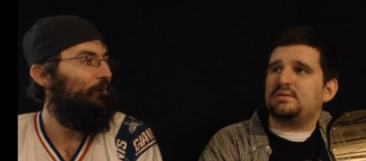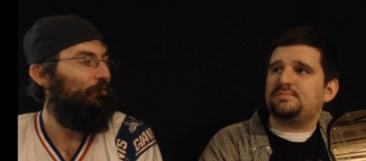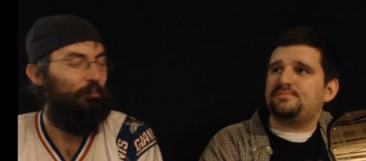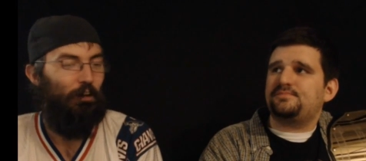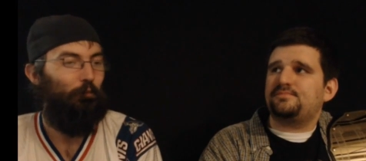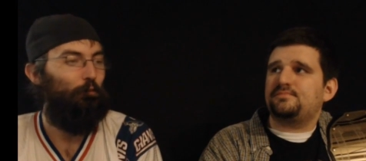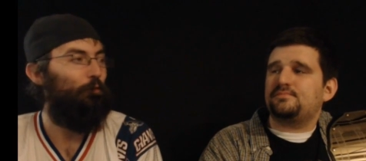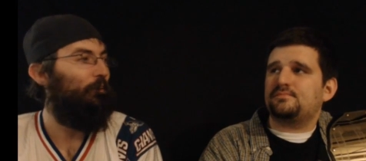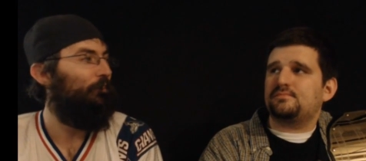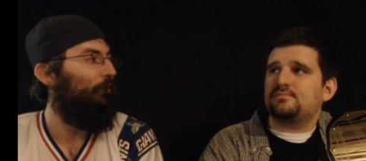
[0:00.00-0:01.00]
Speaker 1: Scholars
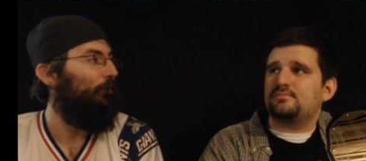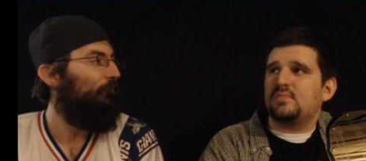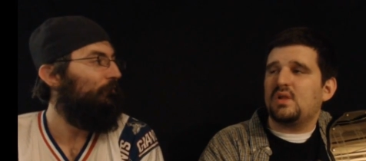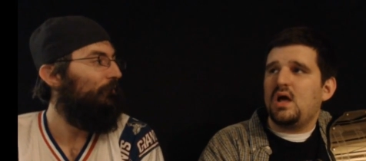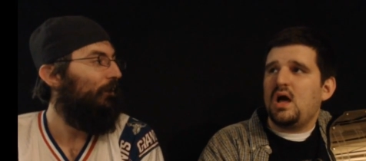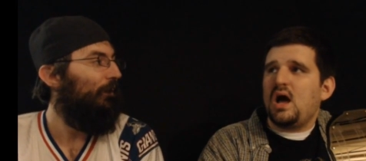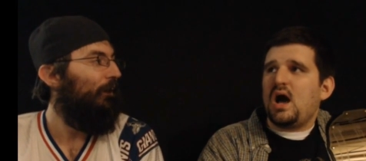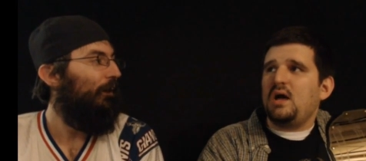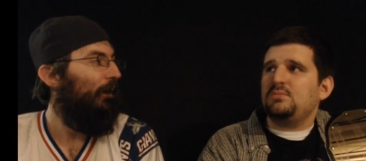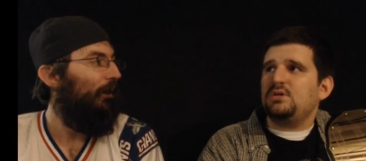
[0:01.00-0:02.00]
quick talk.
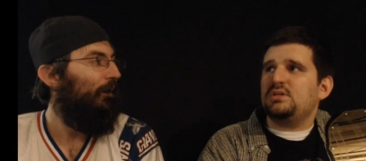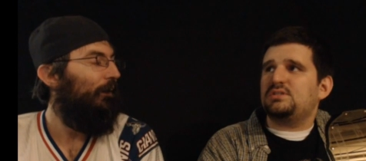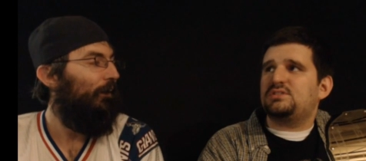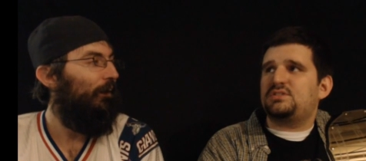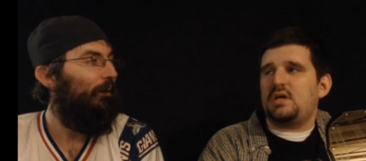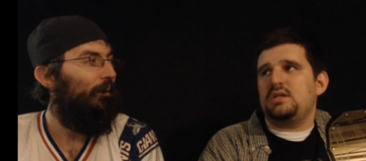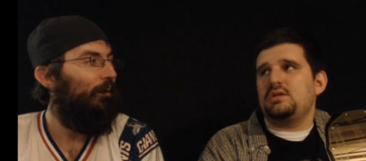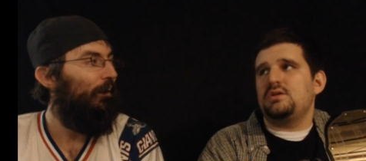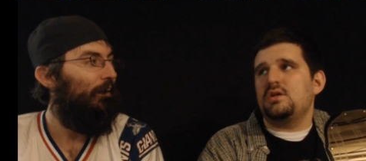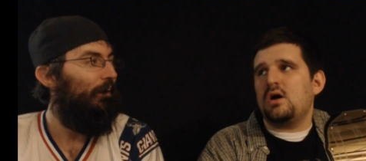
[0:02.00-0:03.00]
Speaker 2: I'm gonna say
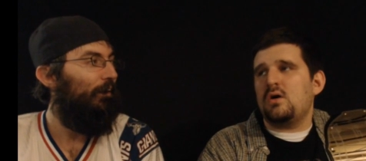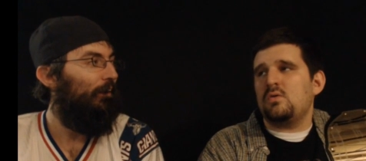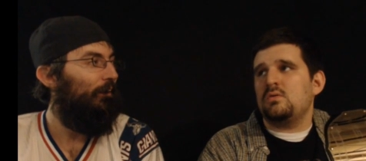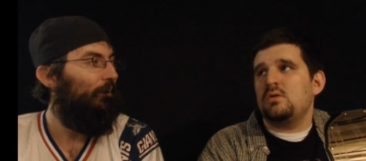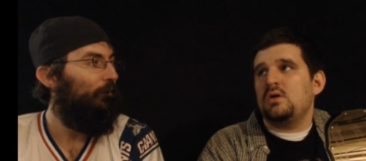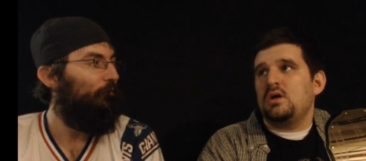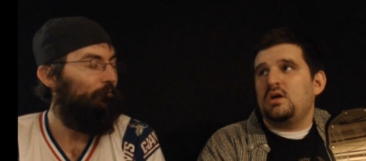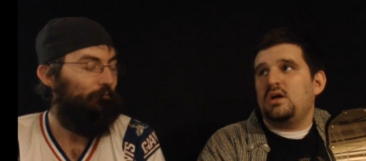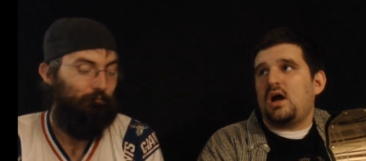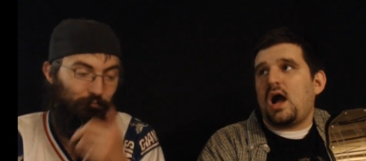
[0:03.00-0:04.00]
no
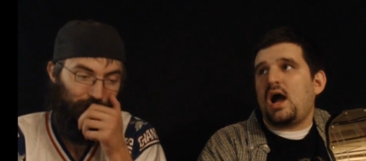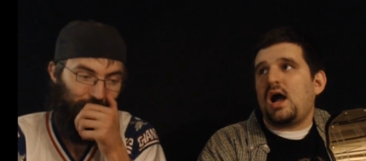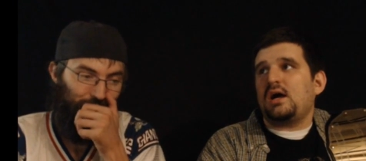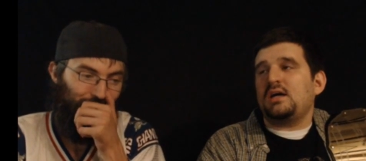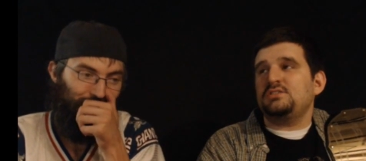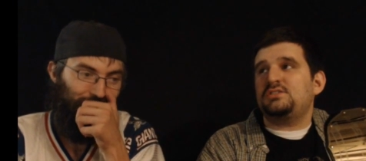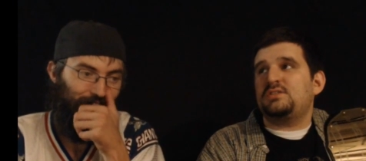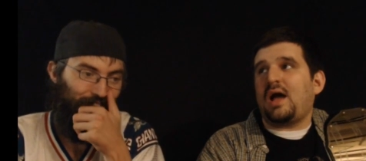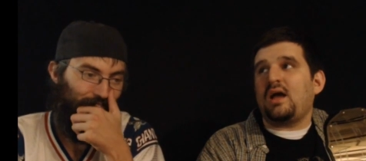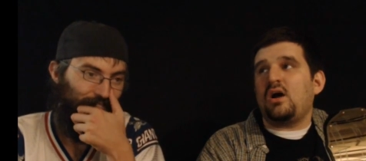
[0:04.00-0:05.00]
I,
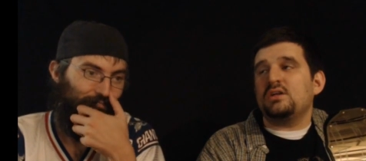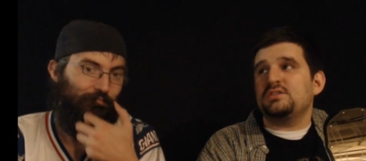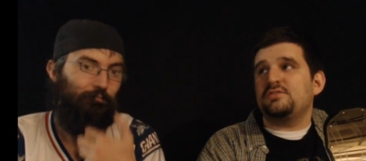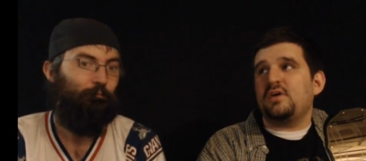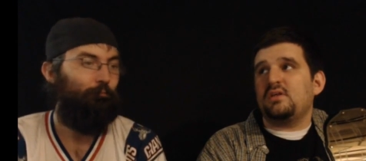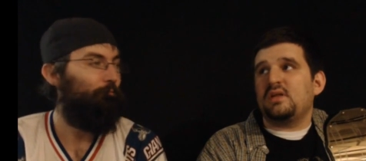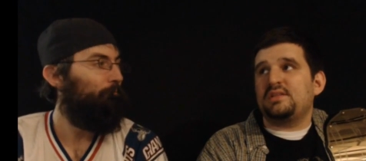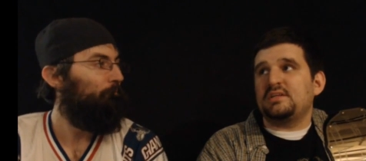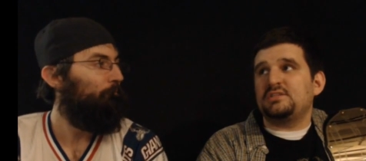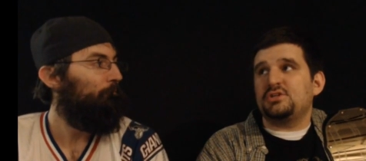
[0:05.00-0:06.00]
just, I honestly felt
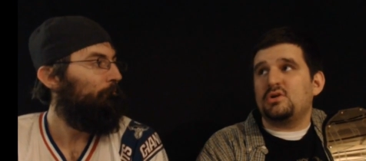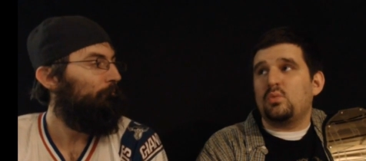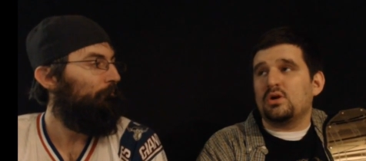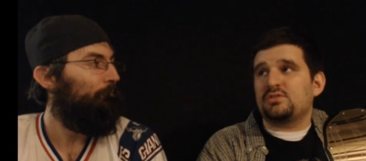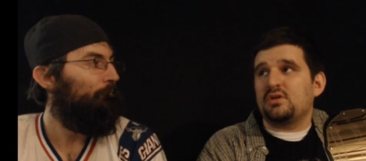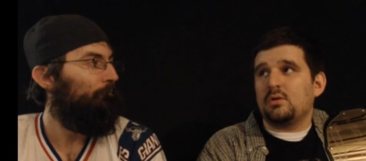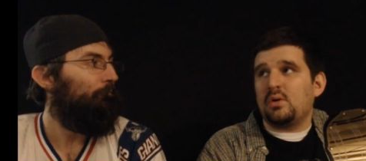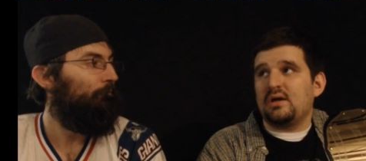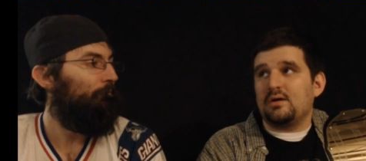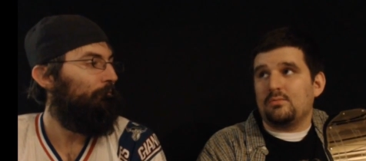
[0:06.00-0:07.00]
like they should have worked their
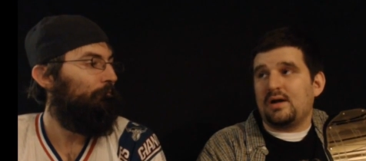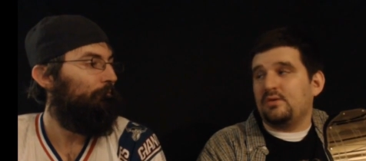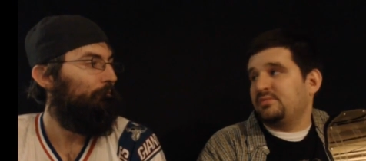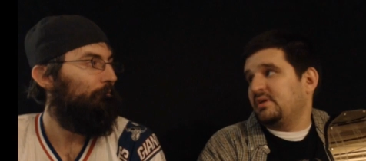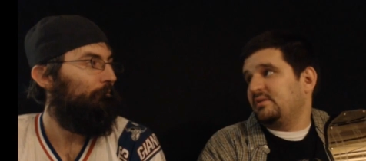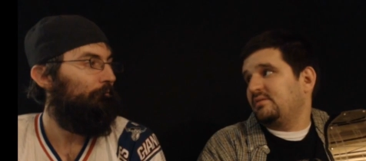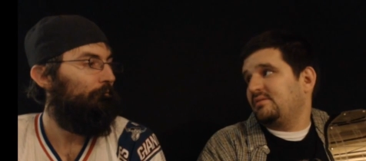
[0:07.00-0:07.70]
way around it